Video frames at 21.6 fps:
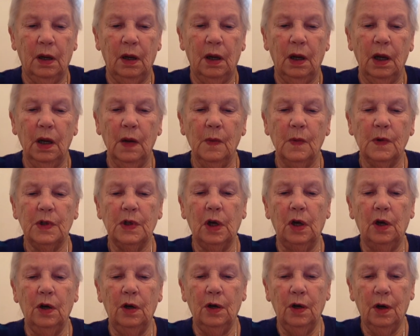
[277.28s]
It was a
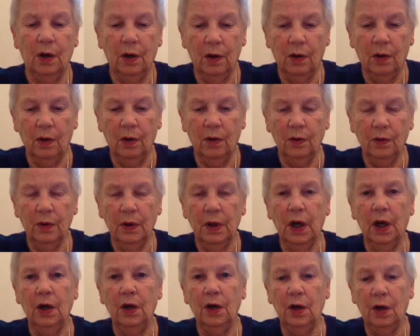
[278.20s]

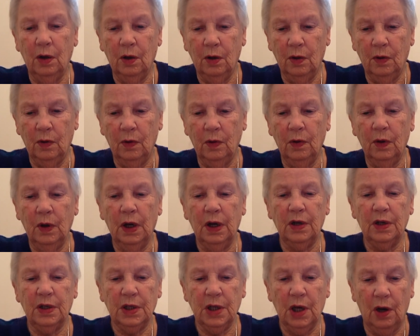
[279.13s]
long,
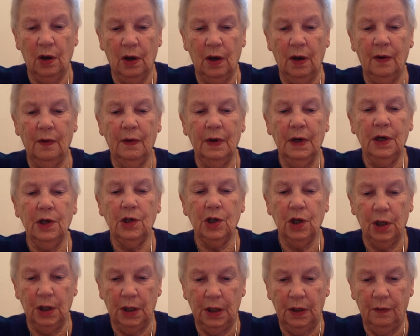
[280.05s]
tiring
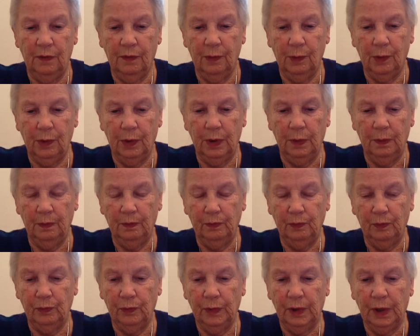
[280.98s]
journey for them,
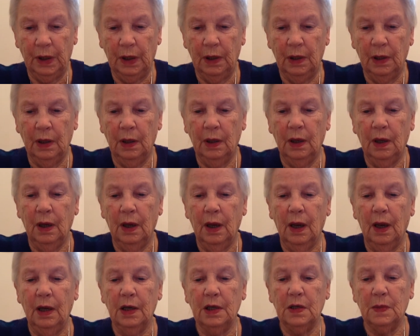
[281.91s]

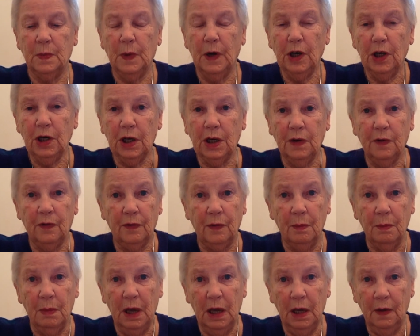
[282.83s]
especially for
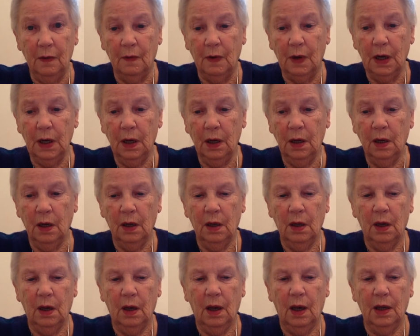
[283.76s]
Mary,
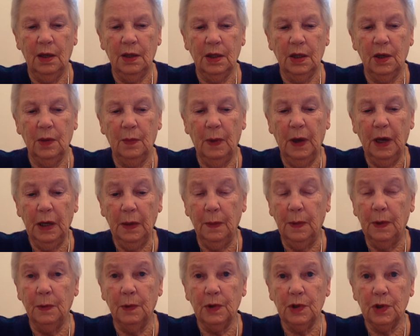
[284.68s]
as her
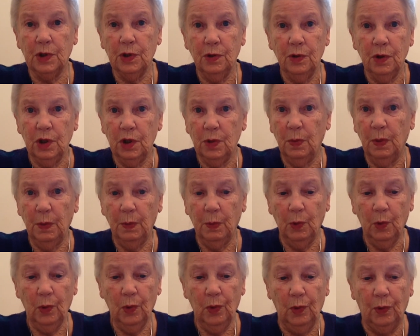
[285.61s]
baby was soon to be
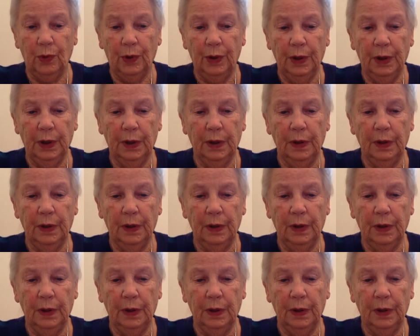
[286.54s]
born.